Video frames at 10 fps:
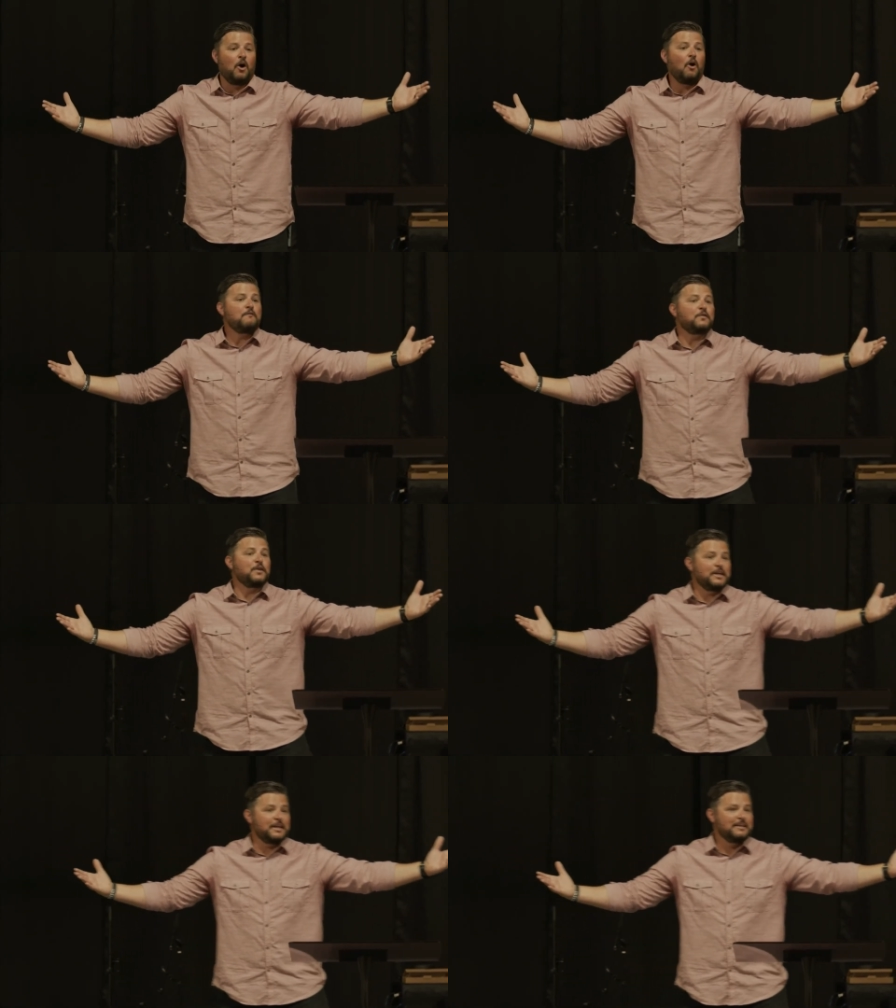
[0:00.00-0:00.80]

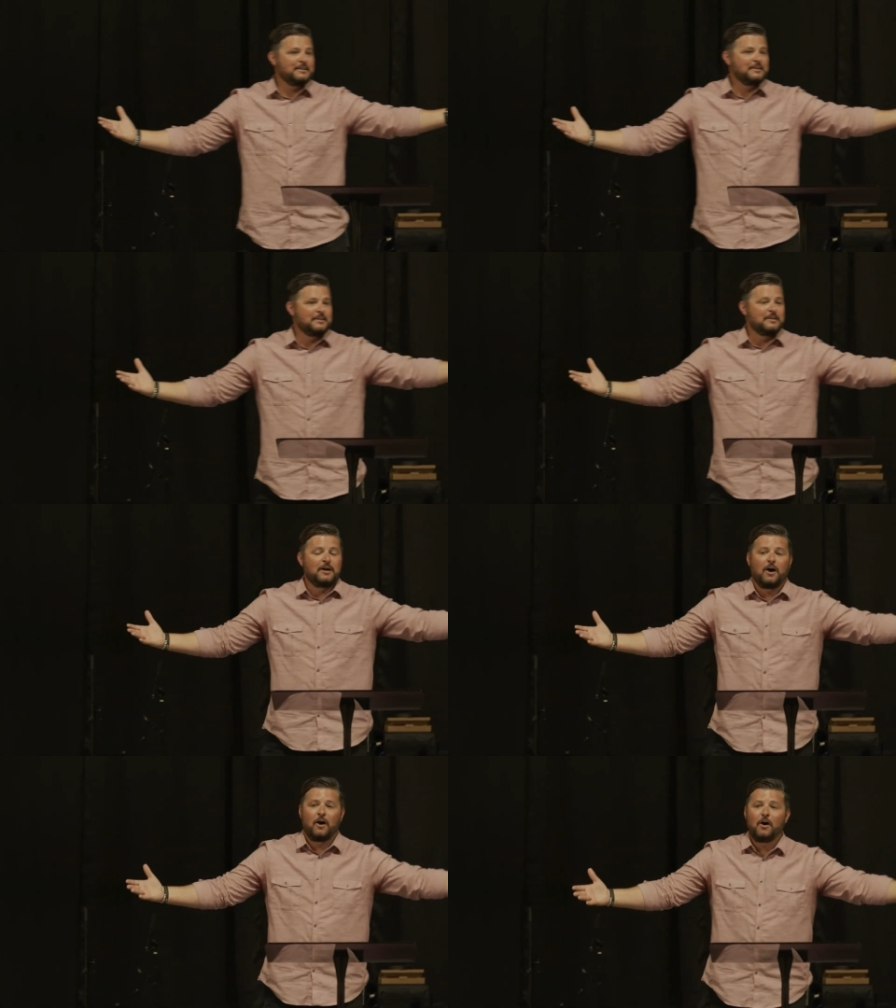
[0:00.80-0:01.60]
Hopefully,
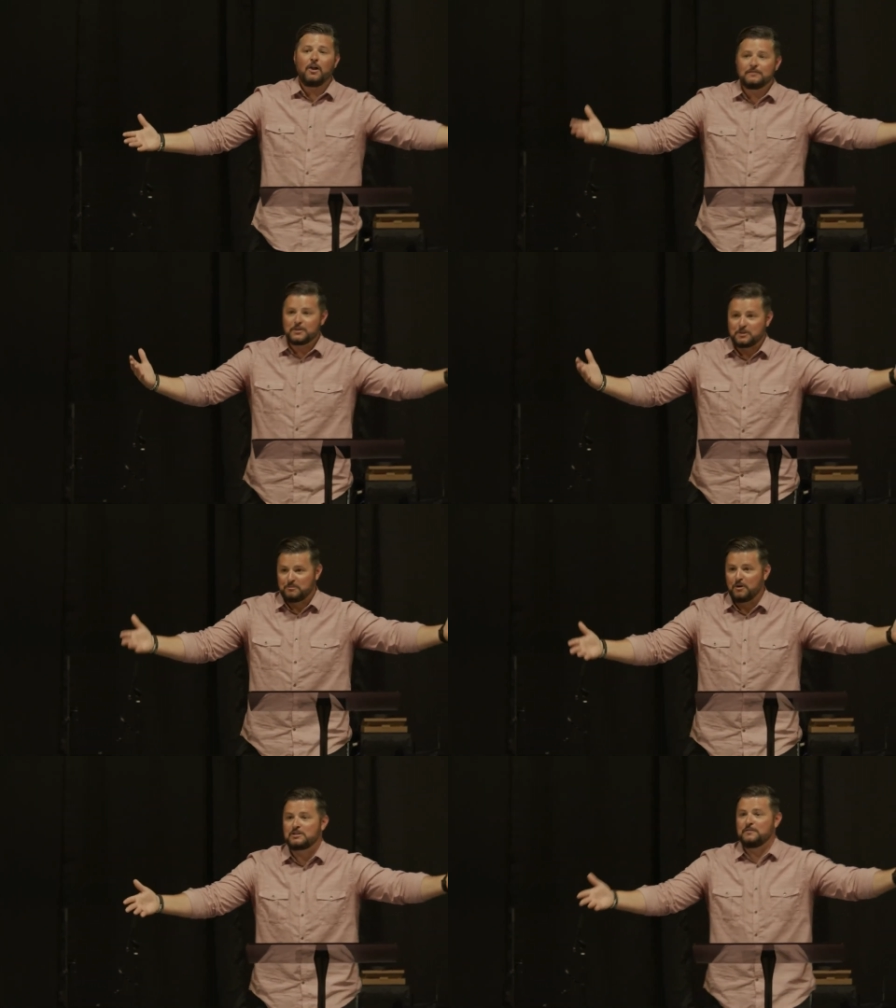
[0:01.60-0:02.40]
all of us
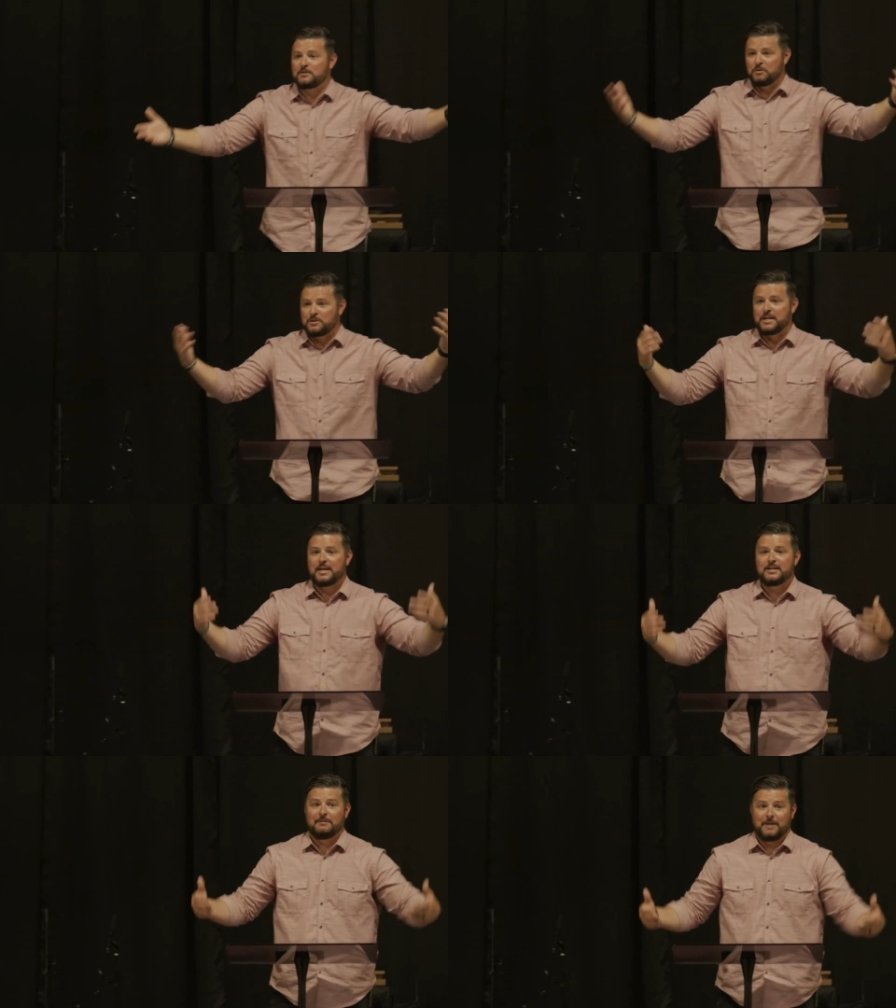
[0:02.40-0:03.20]
or most of us would
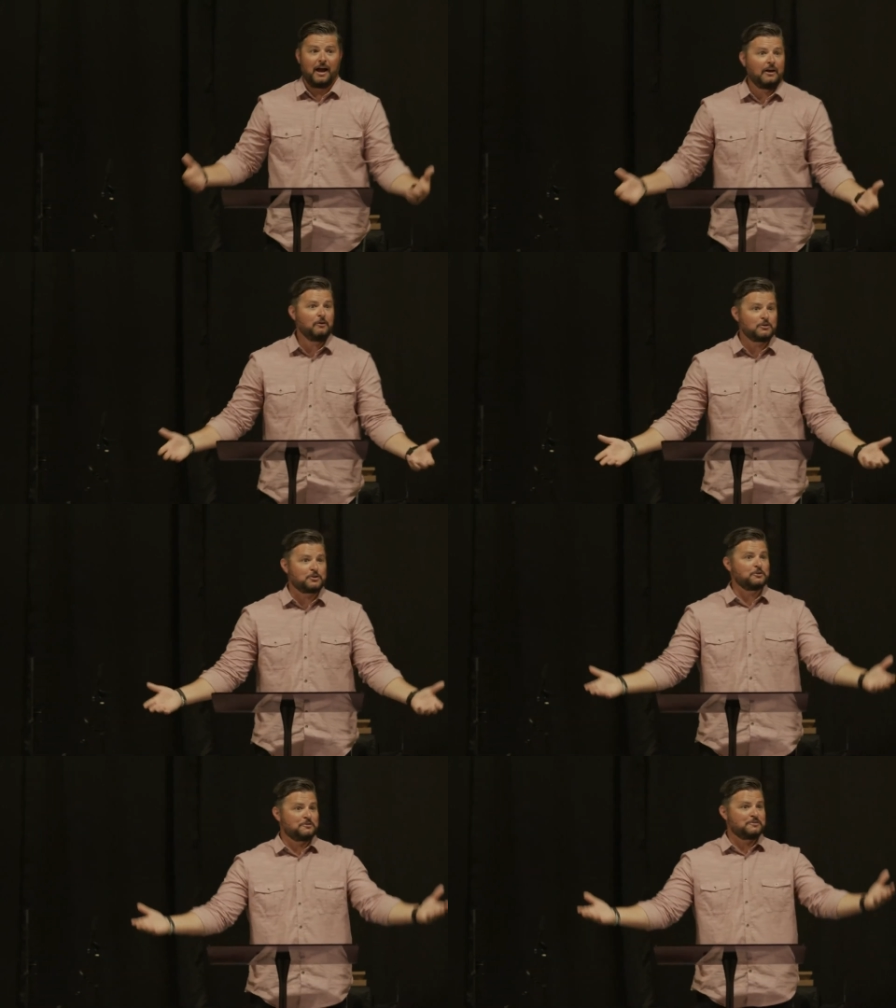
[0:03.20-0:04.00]
stand up. Like, I know the
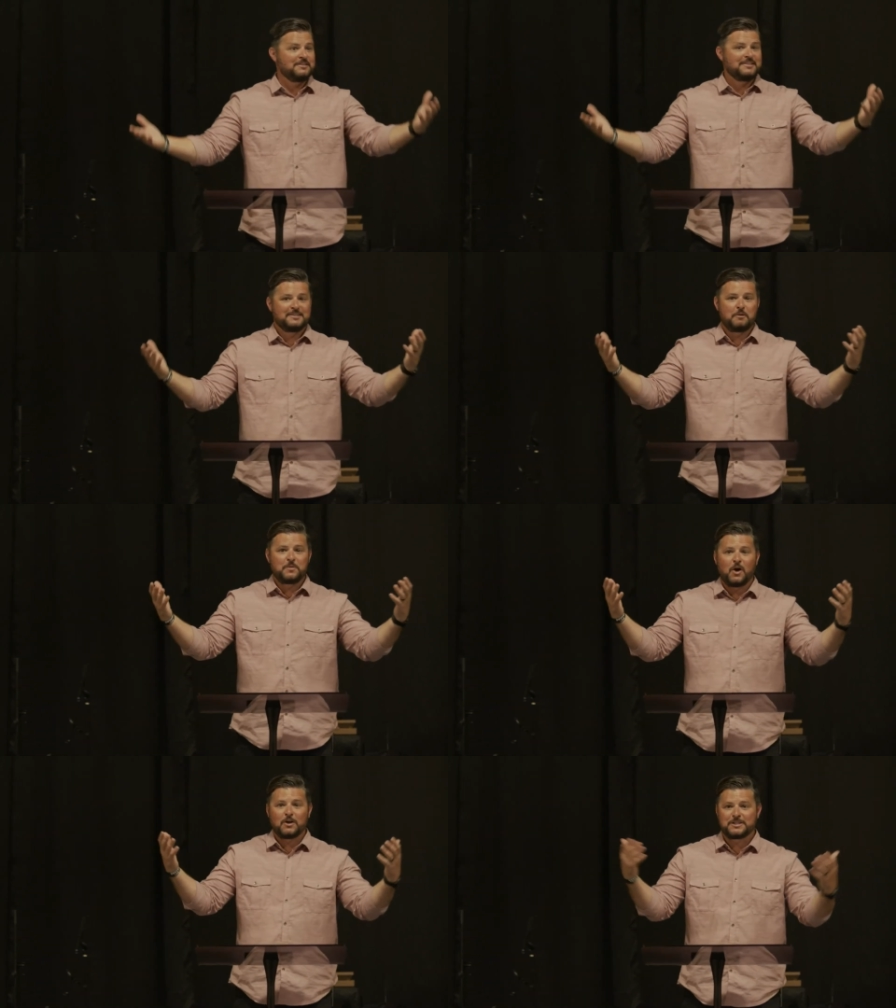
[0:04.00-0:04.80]
truth.
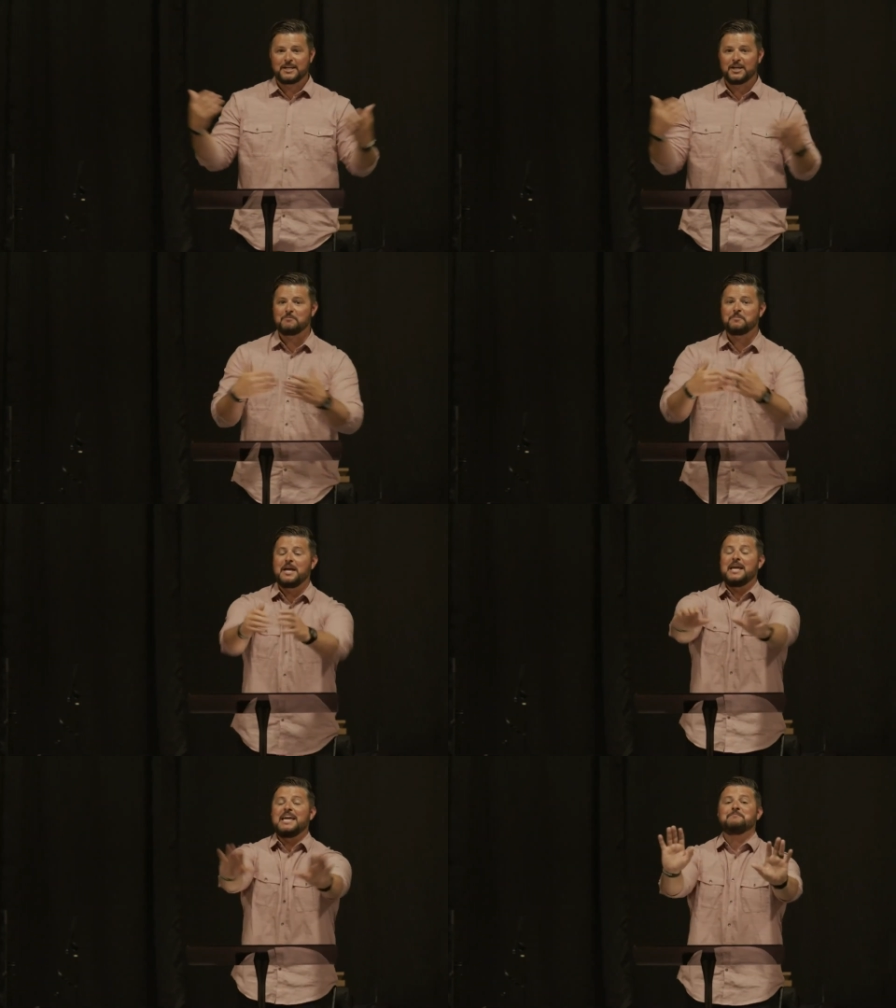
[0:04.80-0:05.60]
We could all stand up.
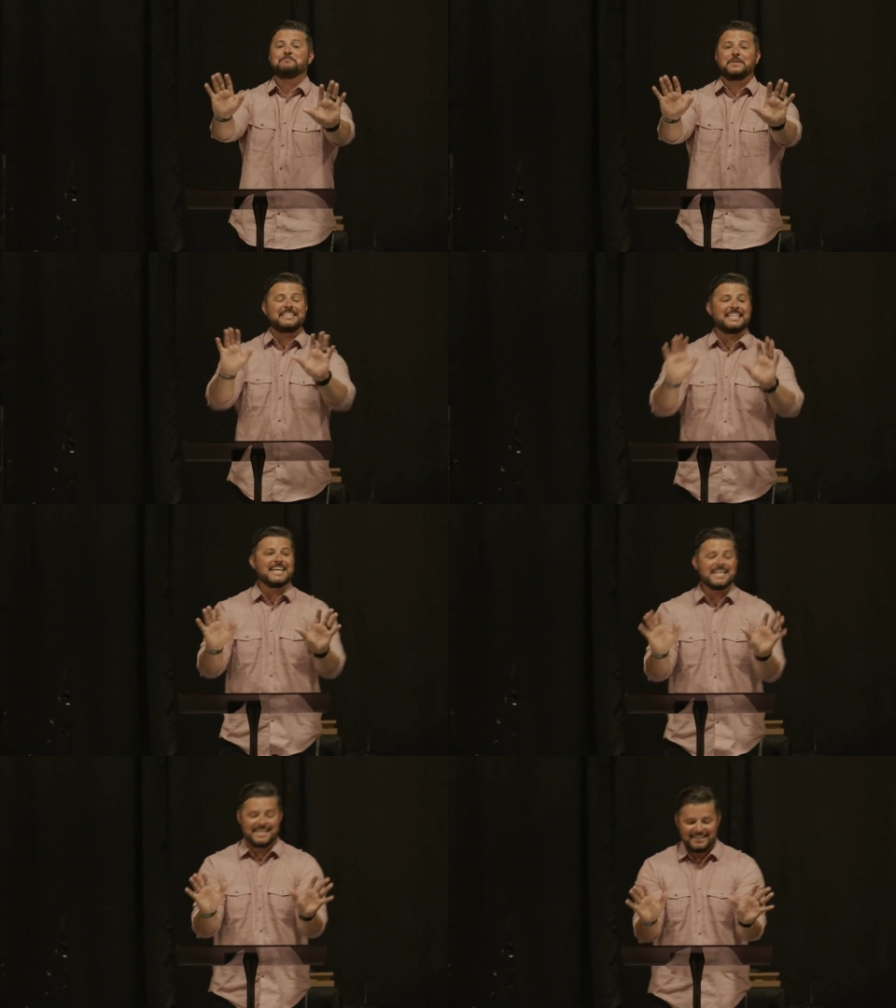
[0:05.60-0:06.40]
But
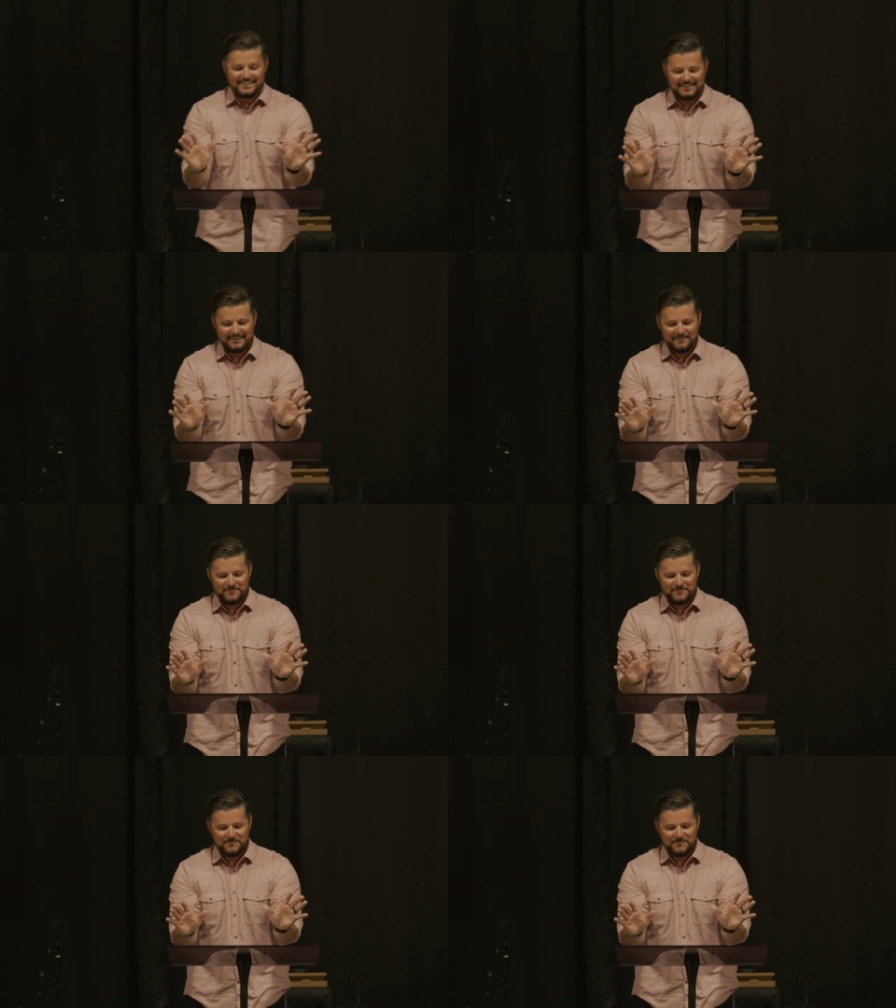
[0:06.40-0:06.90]
then,